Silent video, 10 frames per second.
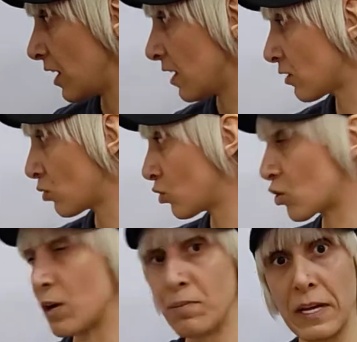here to
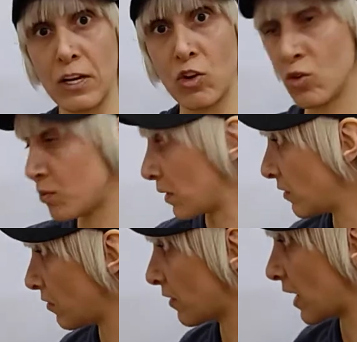draw a big cube
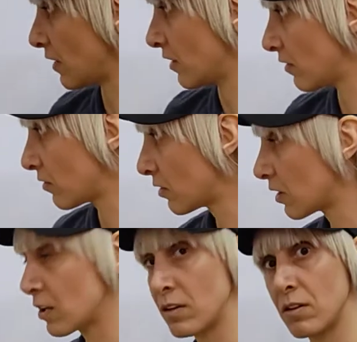and divide it,
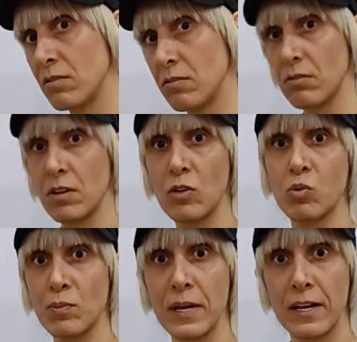
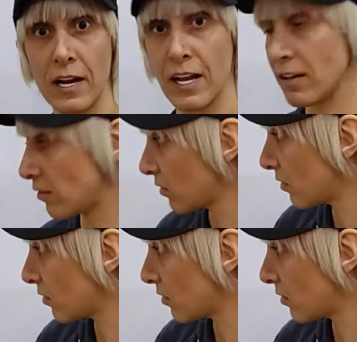it will be great.